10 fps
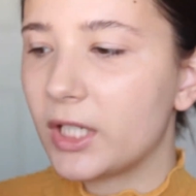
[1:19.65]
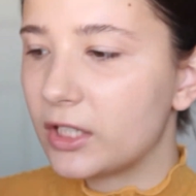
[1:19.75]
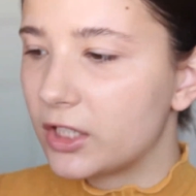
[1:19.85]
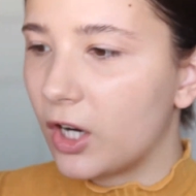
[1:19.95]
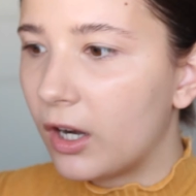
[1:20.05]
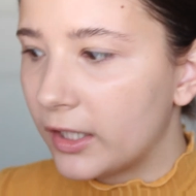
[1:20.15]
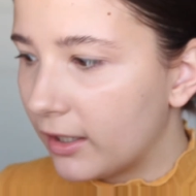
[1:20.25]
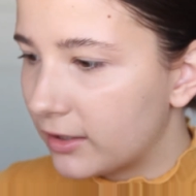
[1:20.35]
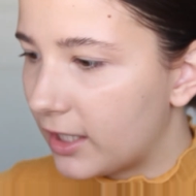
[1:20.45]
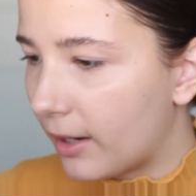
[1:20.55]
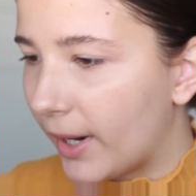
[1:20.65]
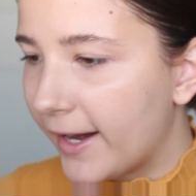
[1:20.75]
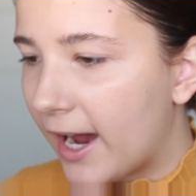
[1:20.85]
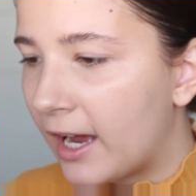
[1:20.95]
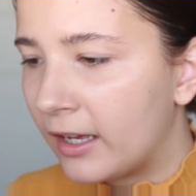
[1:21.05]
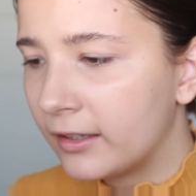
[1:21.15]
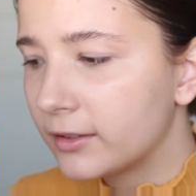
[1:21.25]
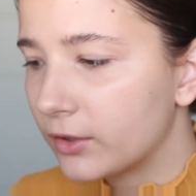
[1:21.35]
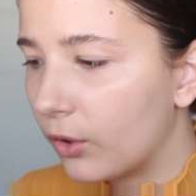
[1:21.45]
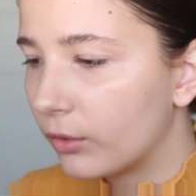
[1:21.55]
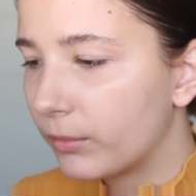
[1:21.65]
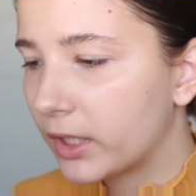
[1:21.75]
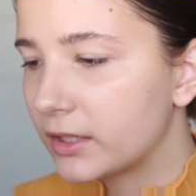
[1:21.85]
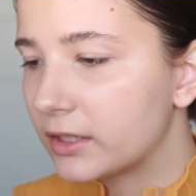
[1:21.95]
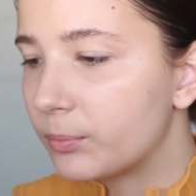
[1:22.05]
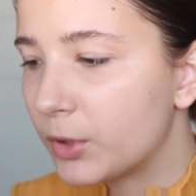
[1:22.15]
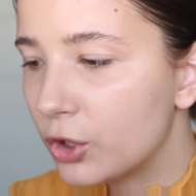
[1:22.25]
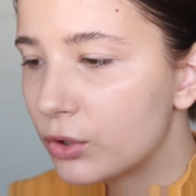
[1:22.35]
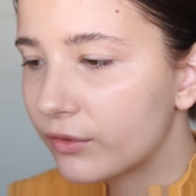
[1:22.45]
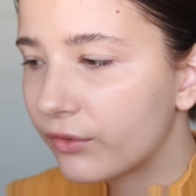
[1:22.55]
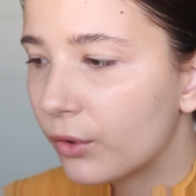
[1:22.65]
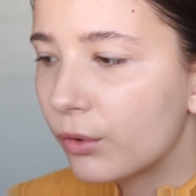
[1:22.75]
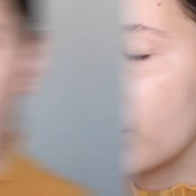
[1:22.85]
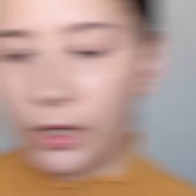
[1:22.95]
been dying to get my hands on because it's beautiful.